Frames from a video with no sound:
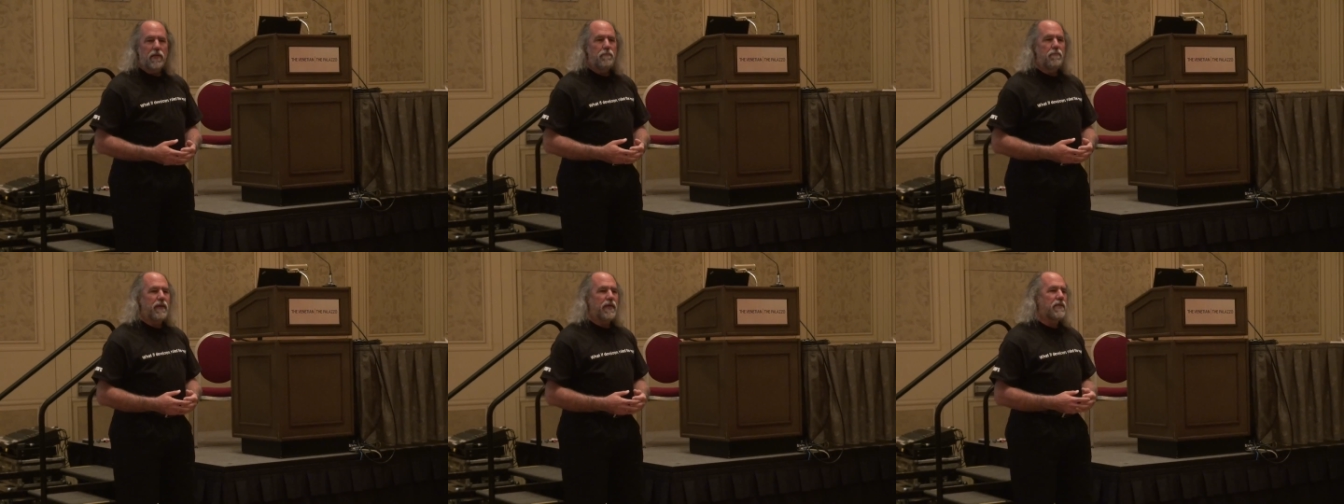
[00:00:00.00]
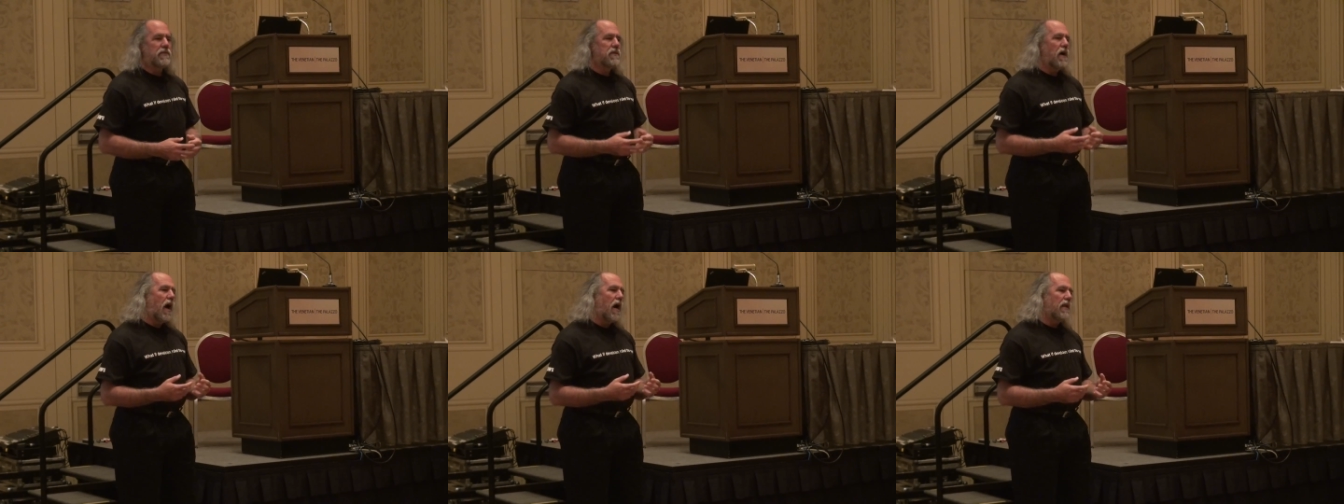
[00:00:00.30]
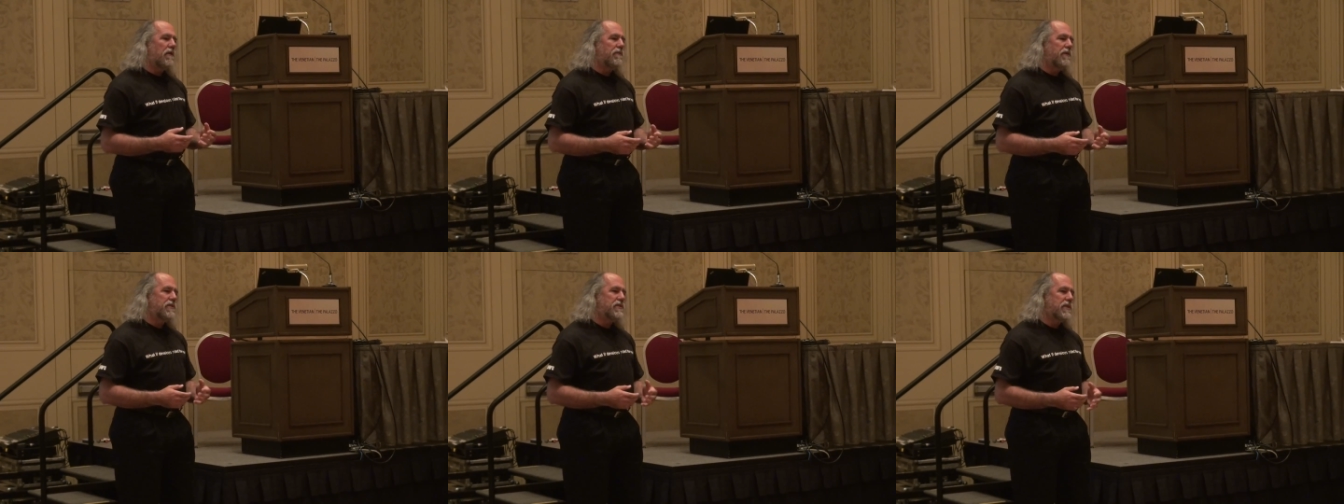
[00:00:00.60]
Because
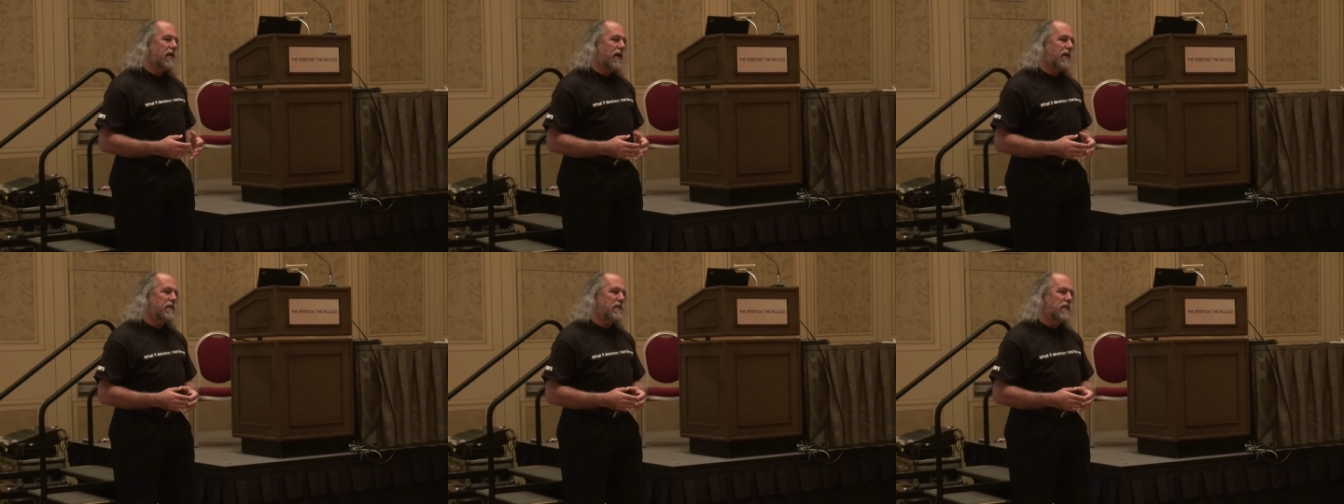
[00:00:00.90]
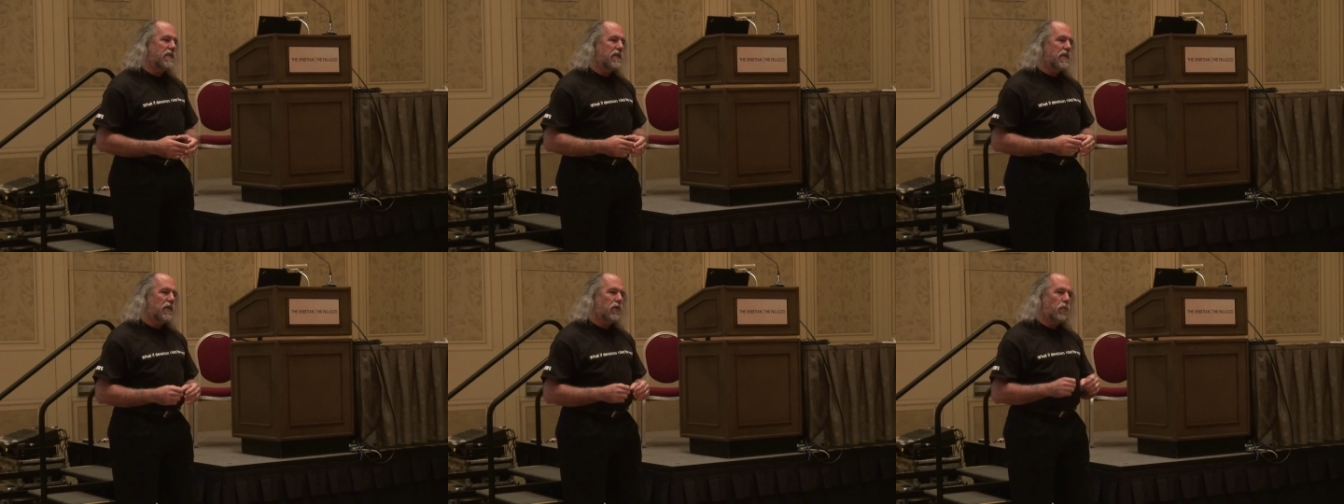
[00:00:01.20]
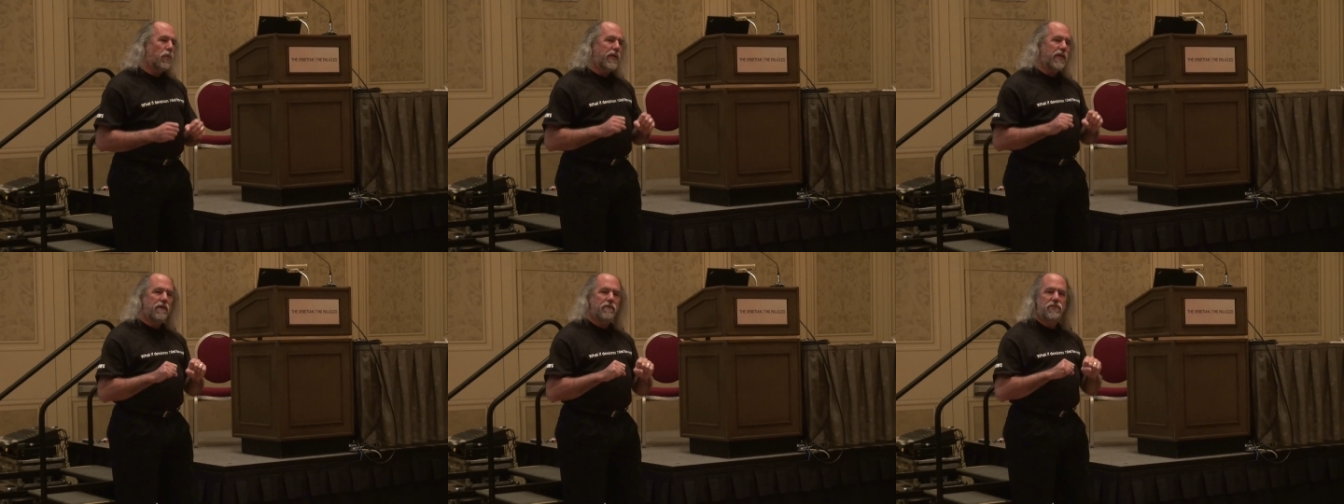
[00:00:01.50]
all of a sudden,
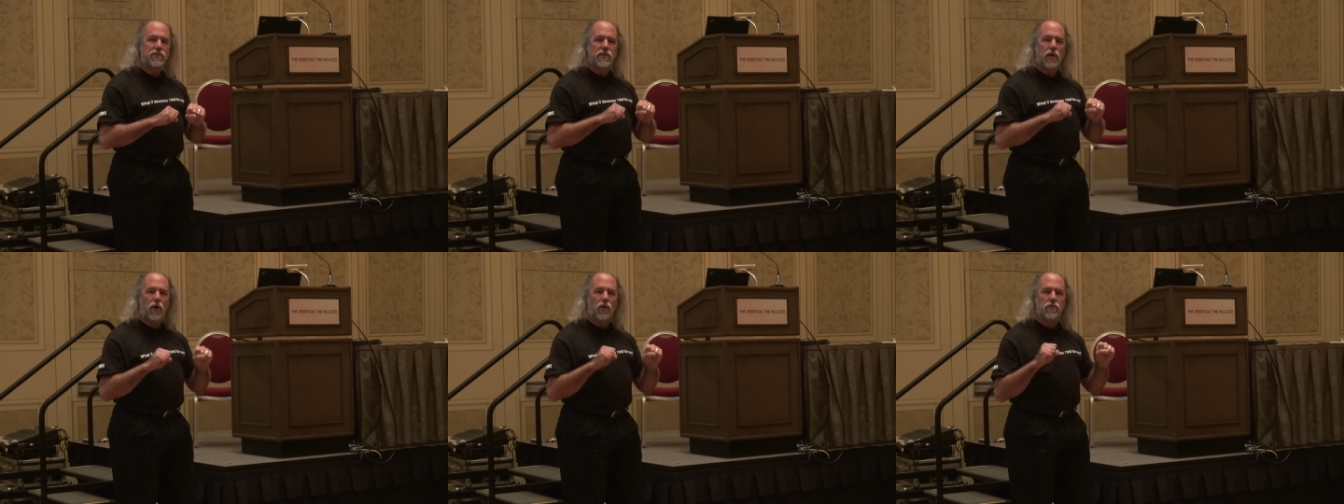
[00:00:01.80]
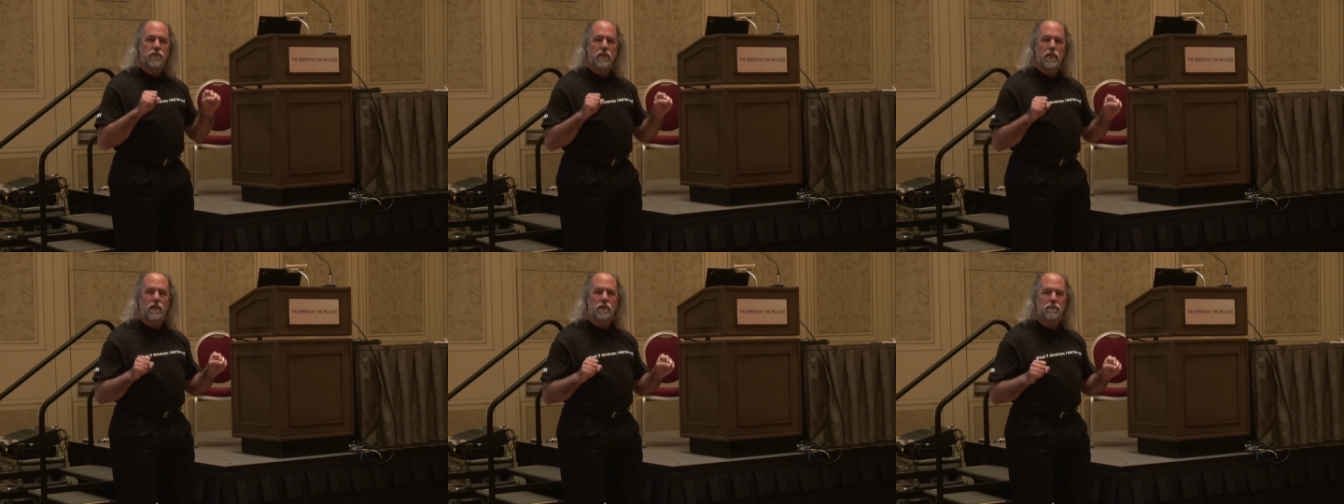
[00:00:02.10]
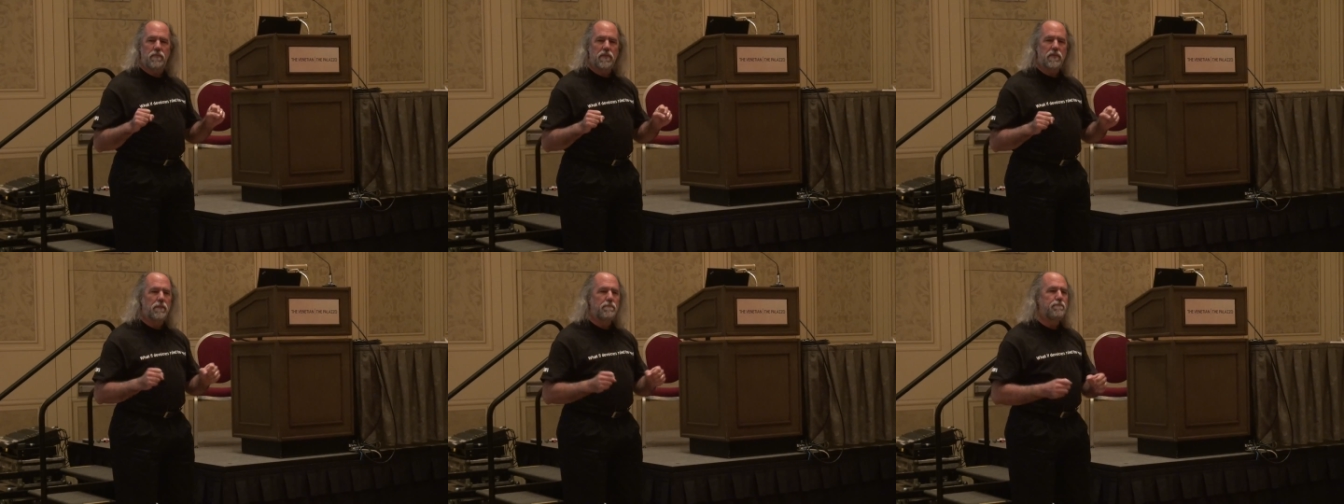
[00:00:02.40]
we have shown
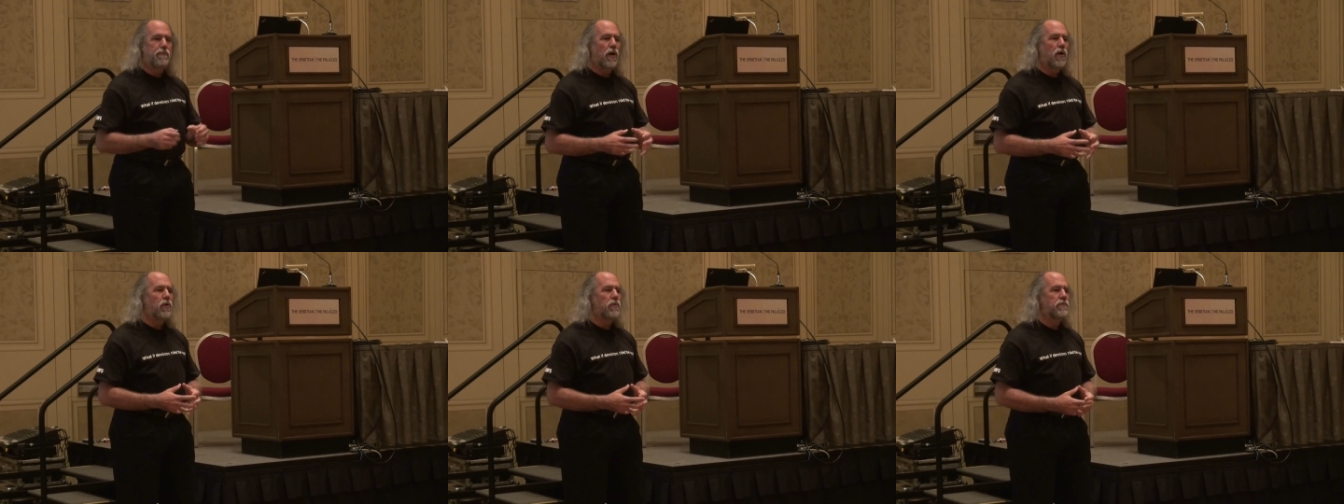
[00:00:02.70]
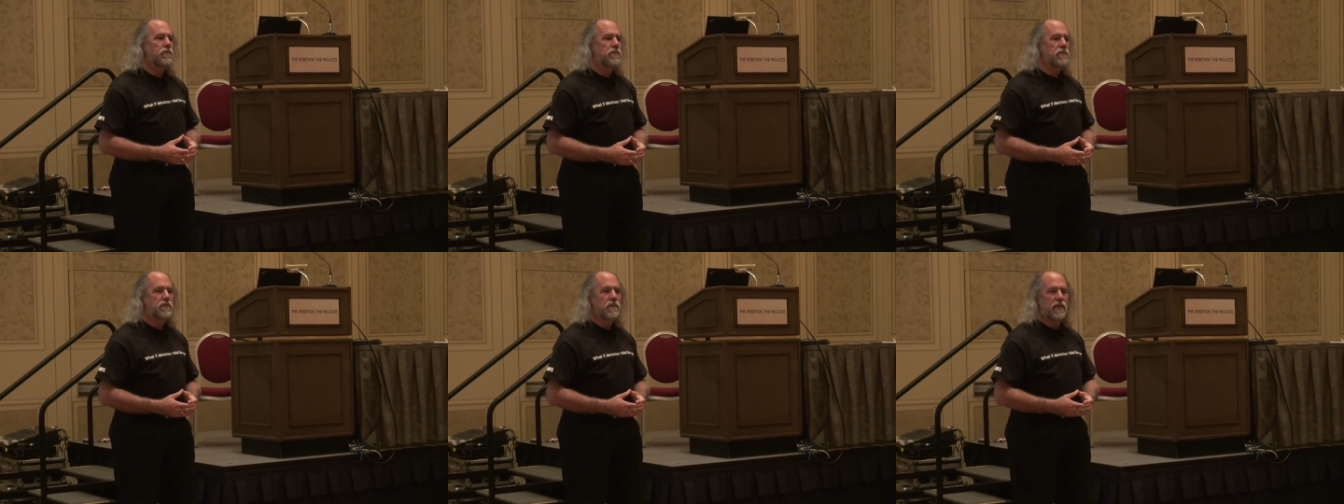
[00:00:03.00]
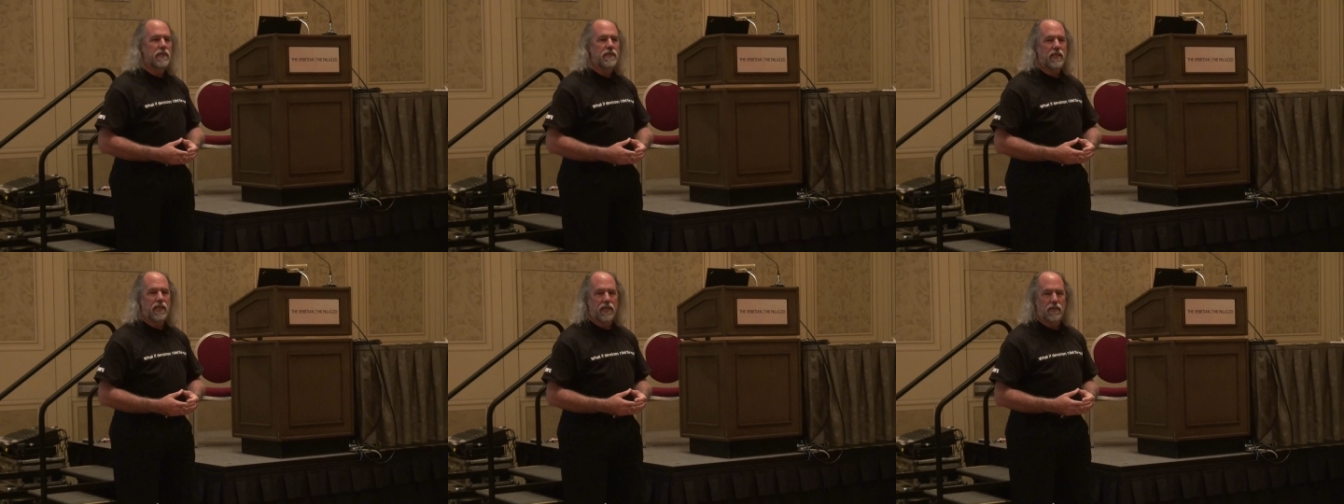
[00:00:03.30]
them the bones
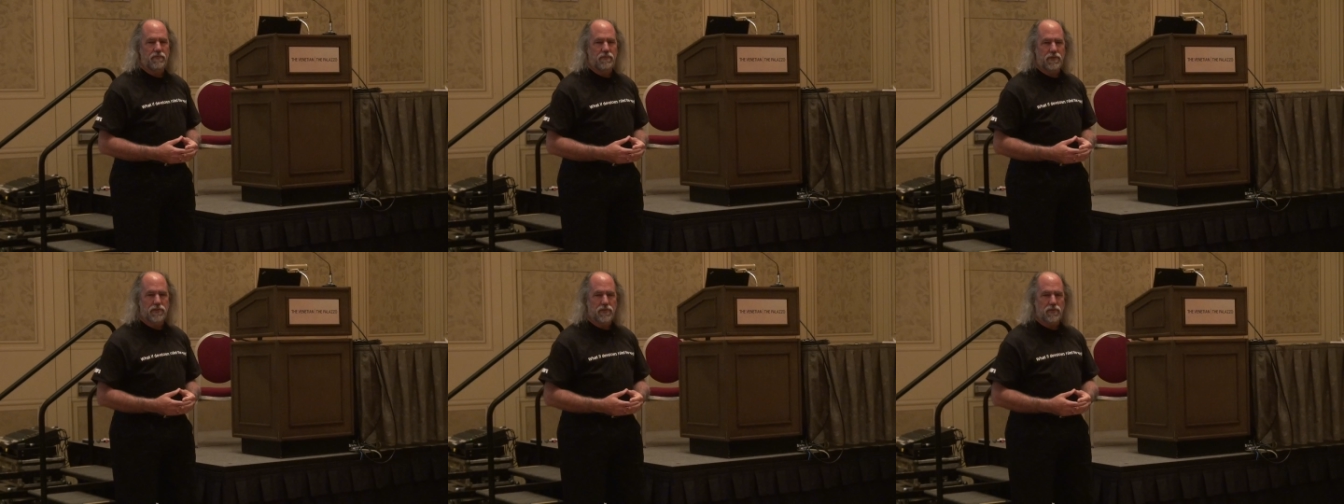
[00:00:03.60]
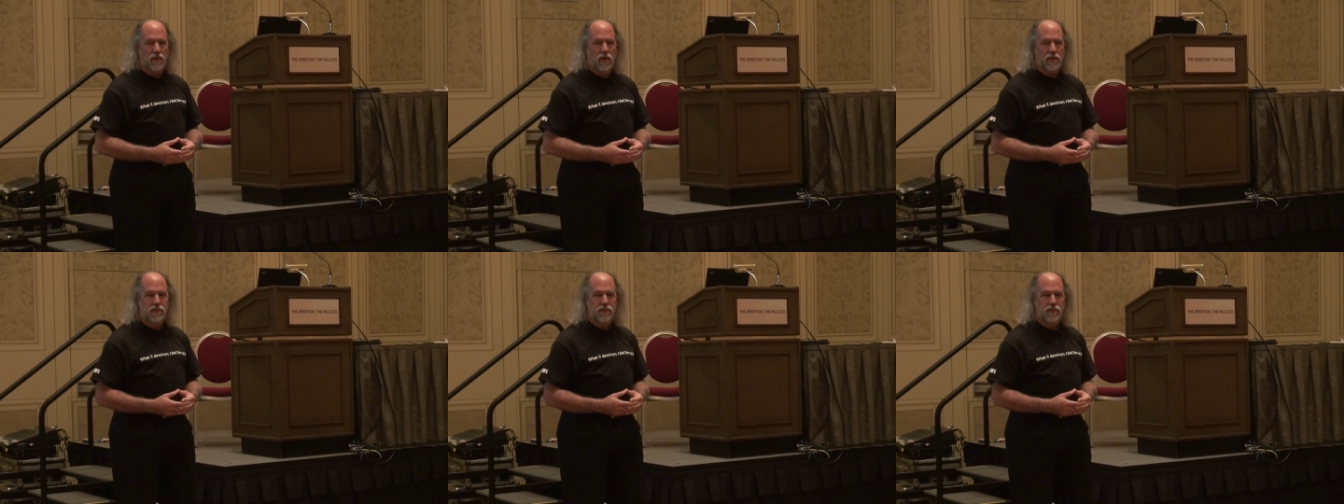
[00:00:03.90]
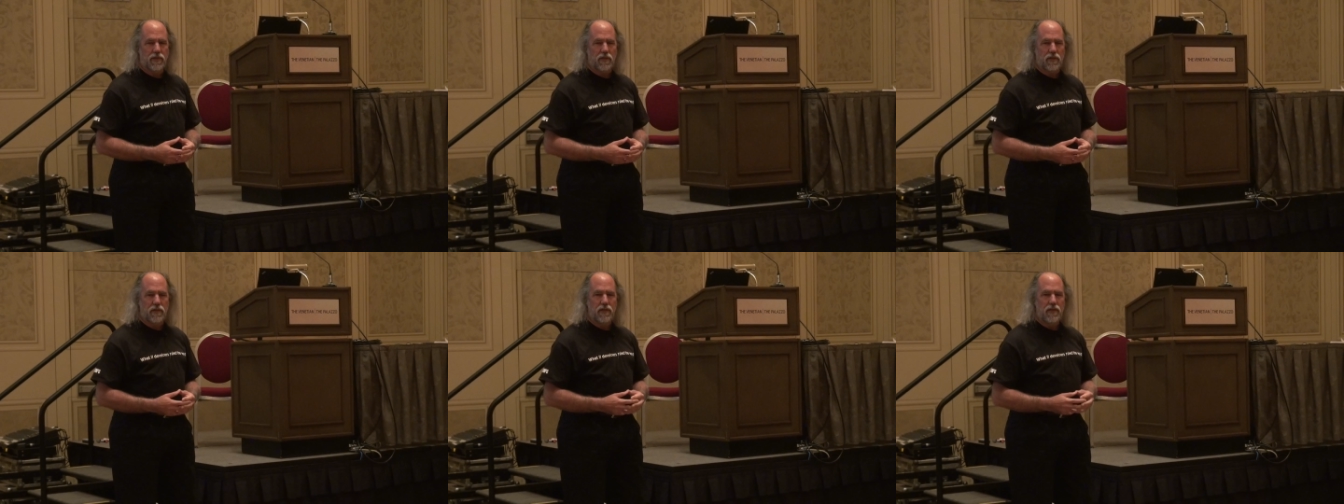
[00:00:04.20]
in the
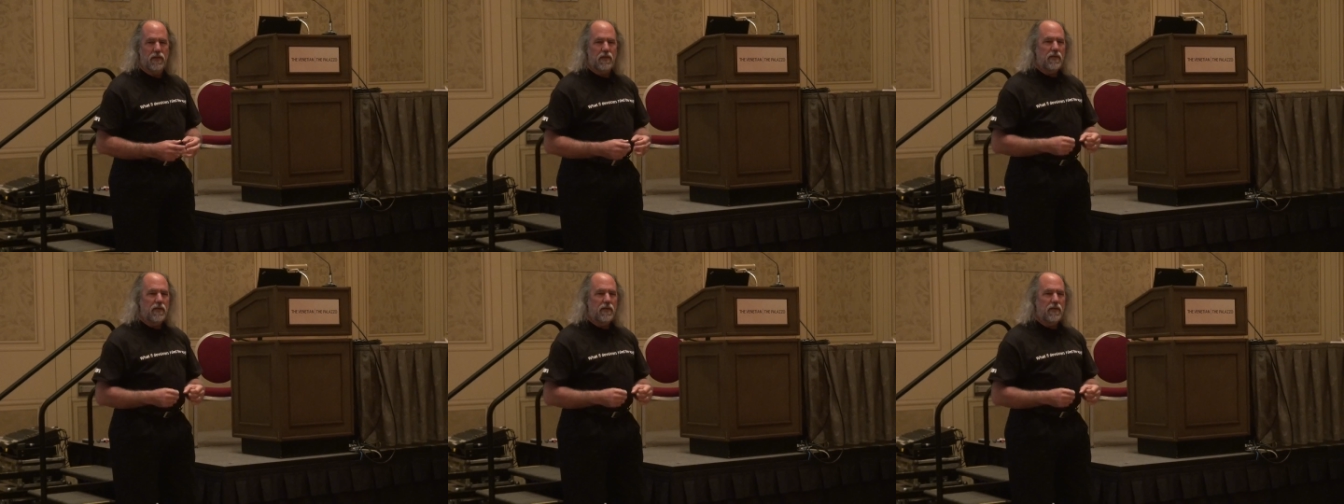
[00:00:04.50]
infrastructure,